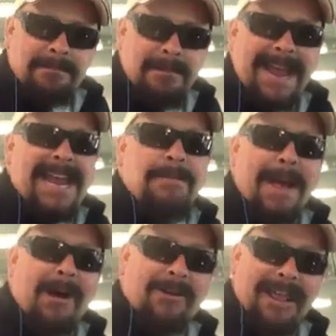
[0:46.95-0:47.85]
Making
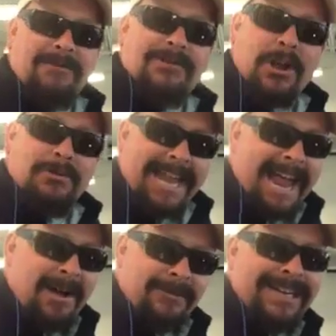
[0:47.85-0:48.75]
power levels go
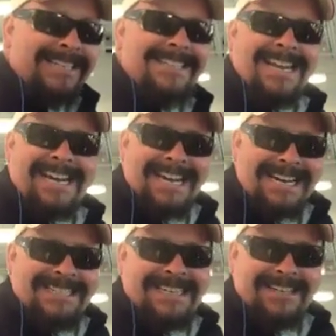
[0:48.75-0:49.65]
down is the
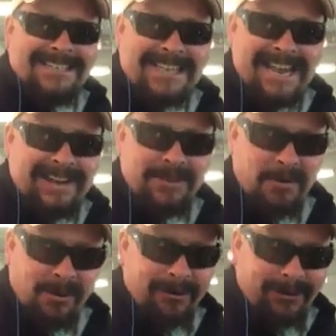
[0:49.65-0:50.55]
easiest thing in
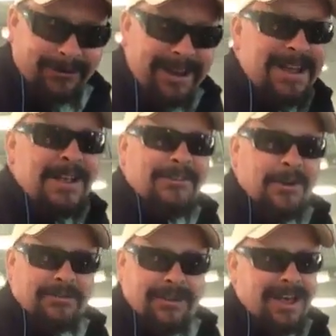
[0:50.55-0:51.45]
the world.
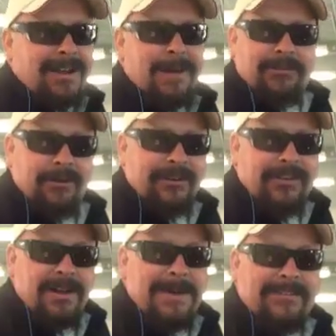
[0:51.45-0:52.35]
So I'm sure
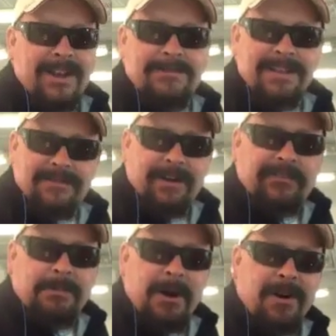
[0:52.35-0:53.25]
it's going to be something very
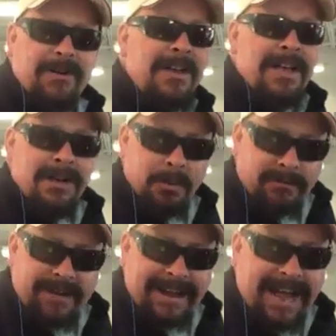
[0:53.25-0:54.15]
small.
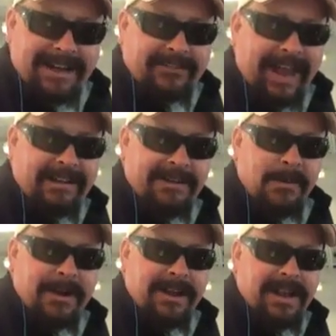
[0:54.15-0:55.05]
We'll find out exactly
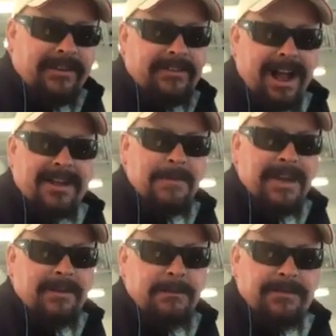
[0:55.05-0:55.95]
what it is,
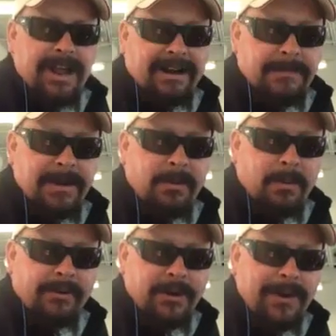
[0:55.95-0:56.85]
document
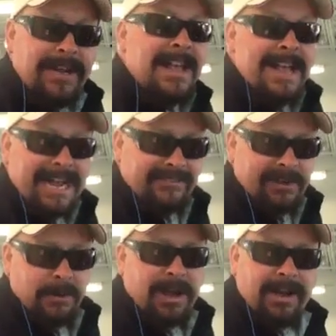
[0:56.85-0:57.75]
what we're doing, and
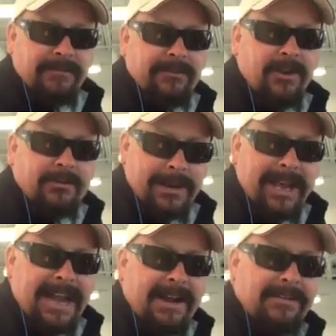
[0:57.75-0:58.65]
see what kind of results we
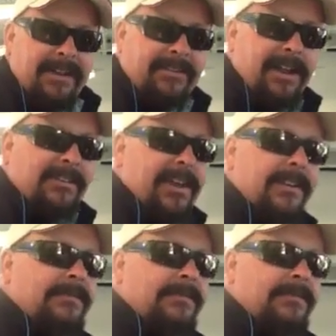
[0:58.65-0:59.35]
get after this test.